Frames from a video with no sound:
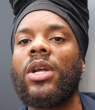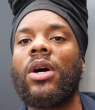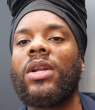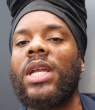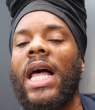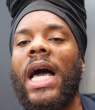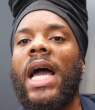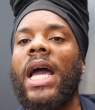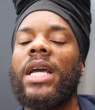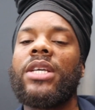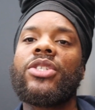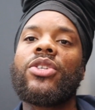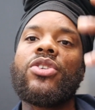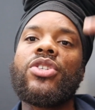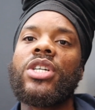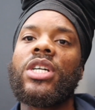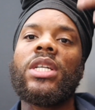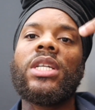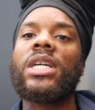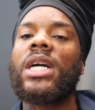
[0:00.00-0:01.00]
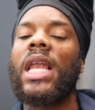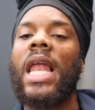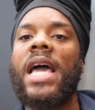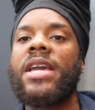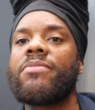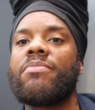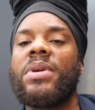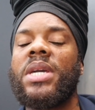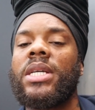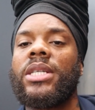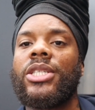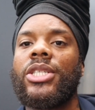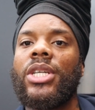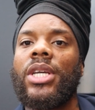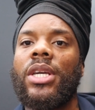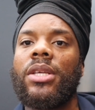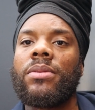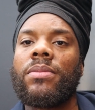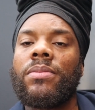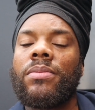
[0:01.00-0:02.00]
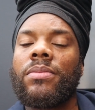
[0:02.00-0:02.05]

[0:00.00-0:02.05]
online so you can look like big shit.